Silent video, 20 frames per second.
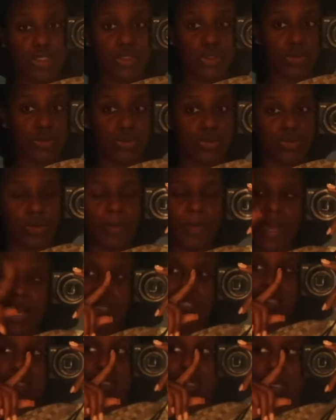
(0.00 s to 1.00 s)
too. So I'm gonna
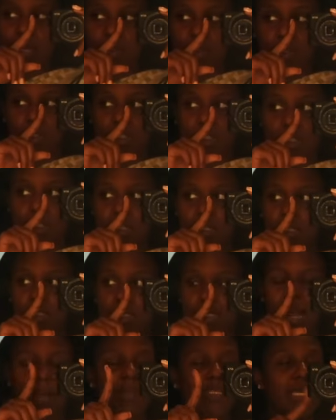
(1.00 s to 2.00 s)
actually take a picture.
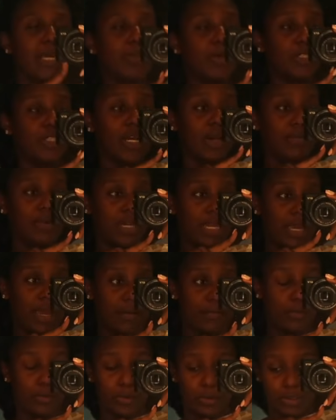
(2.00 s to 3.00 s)
I'm gonna take a picture every day
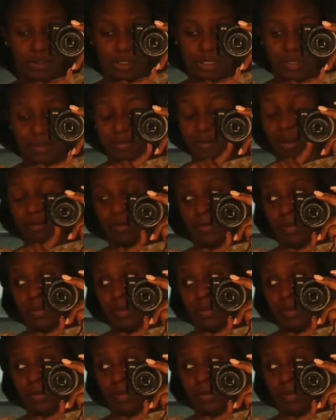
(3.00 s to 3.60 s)
at 4:30 if I